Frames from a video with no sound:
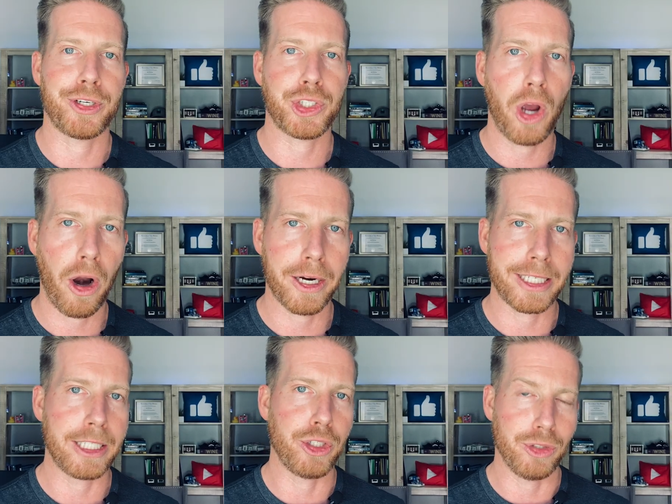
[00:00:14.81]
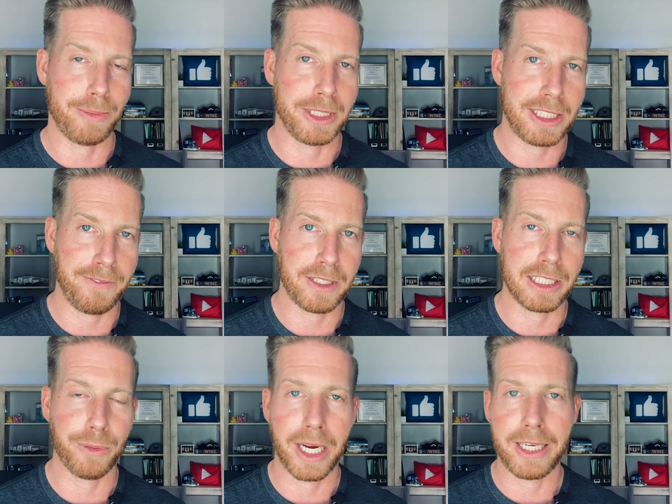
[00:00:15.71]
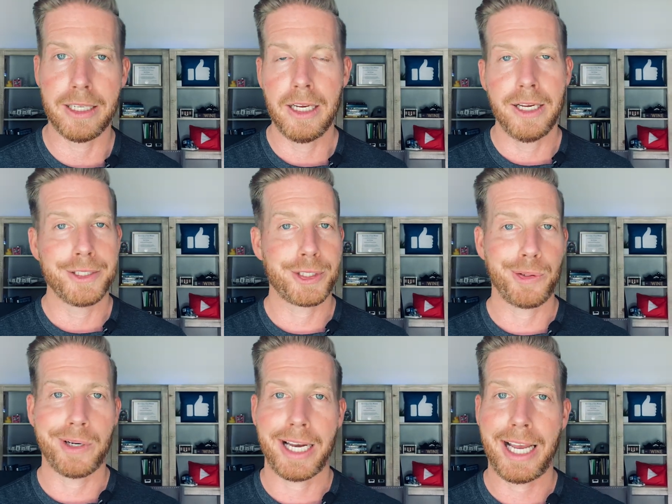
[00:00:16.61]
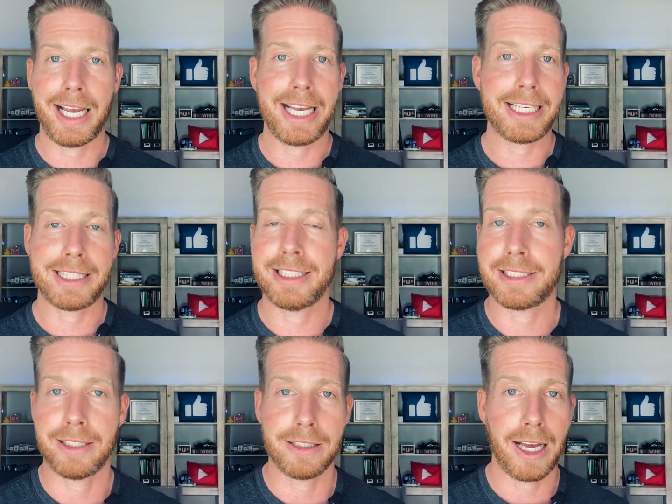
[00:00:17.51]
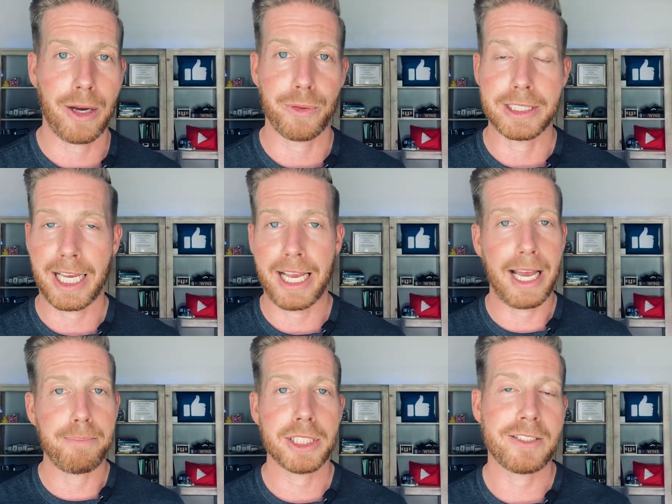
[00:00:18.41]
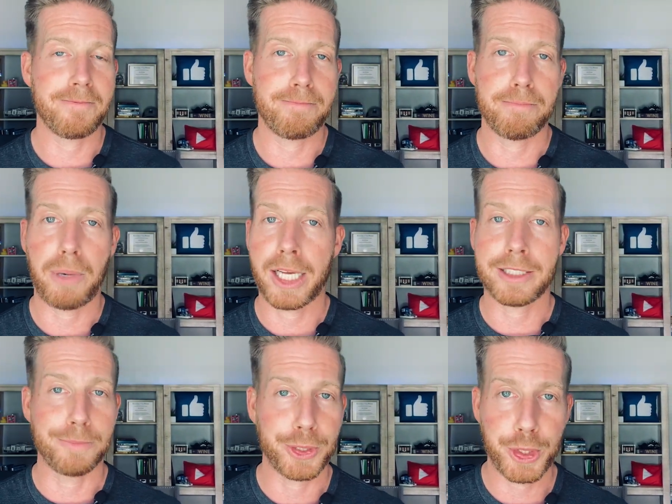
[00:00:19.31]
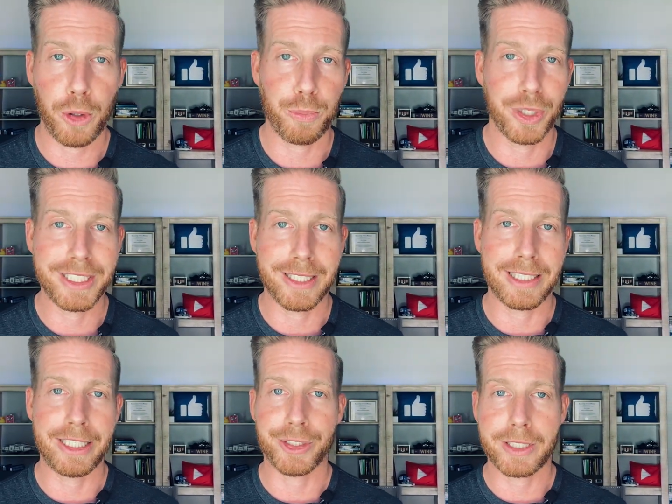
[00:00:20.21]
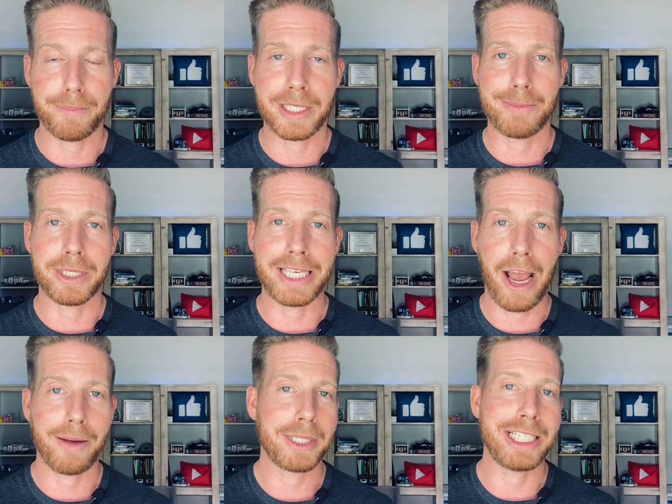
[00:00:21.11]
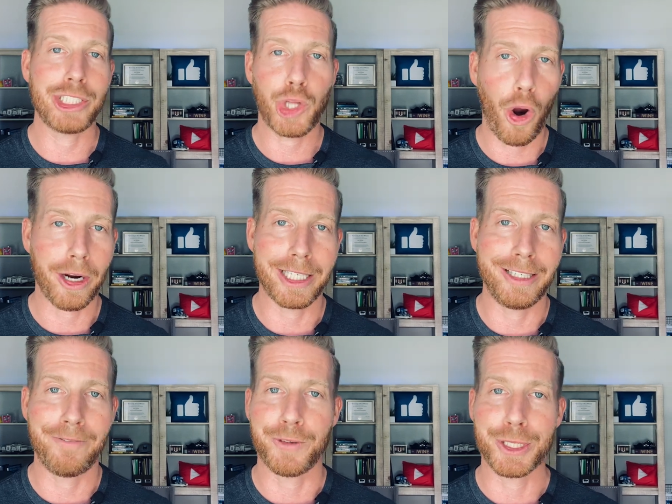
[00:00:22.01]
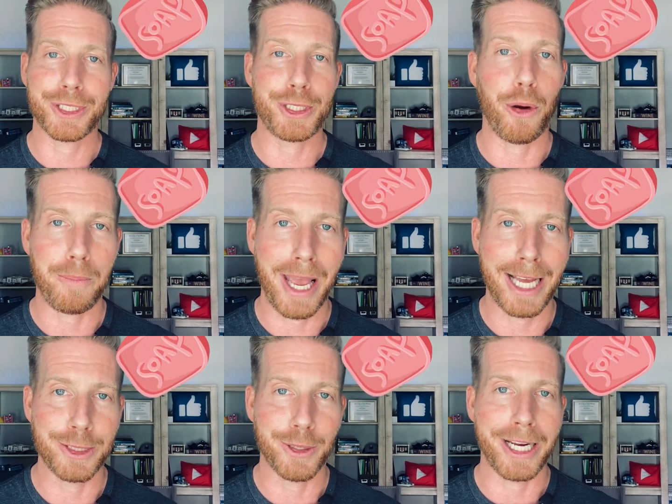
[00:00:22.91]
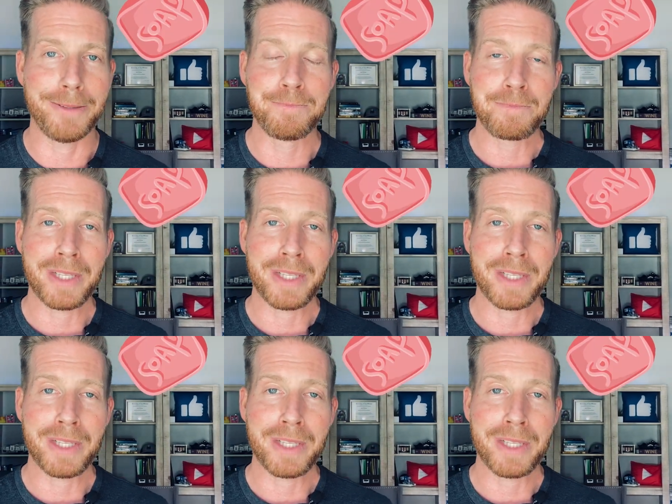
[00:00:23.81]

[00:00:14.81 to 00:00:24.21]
they're targeting you specifically, right? So I get this a lot. I must have bought some soap recently or something, but now I'm getting targeted for soap ads, right?